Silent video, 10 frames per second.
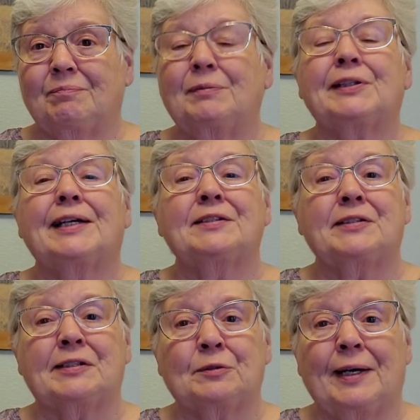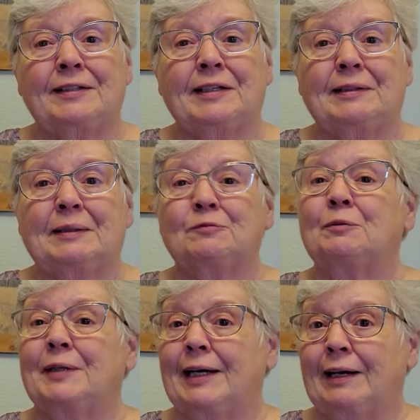but that's distracting them
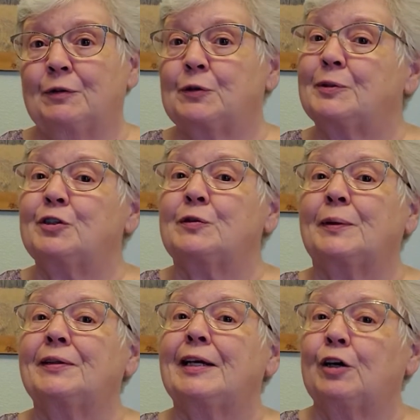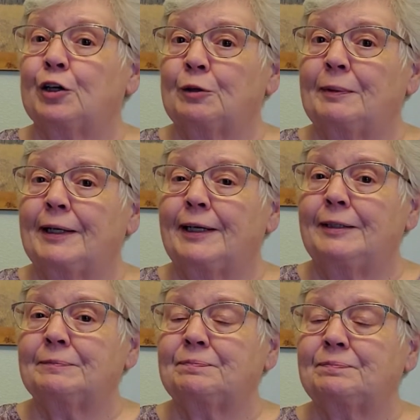from the house, which is what they are buying.